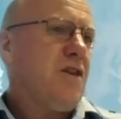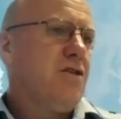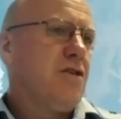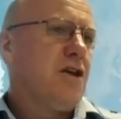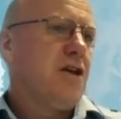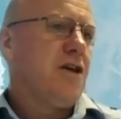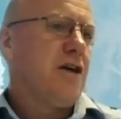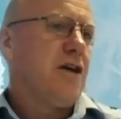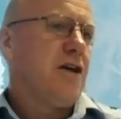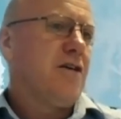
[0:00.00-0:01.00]
The
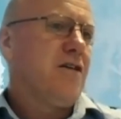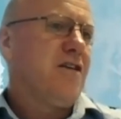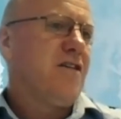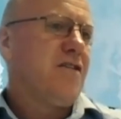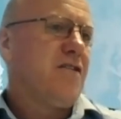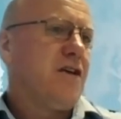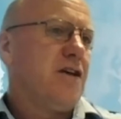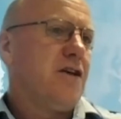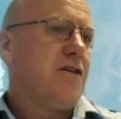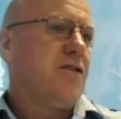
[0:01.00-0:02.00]
uh,
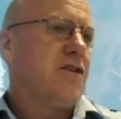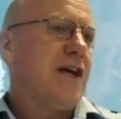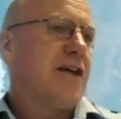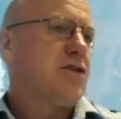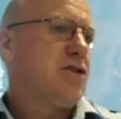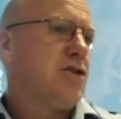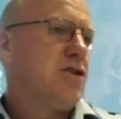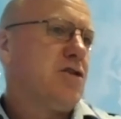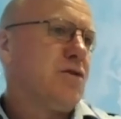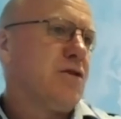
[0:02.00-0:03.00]
the the tank
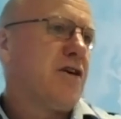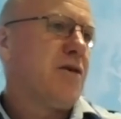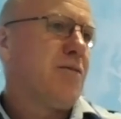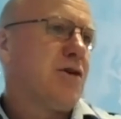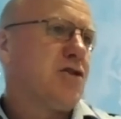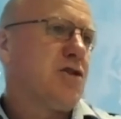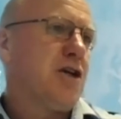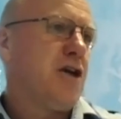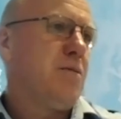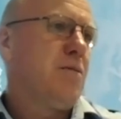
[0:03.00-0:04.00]
systems are very much the
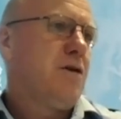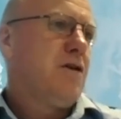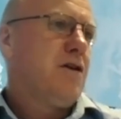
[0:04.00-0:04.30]
same,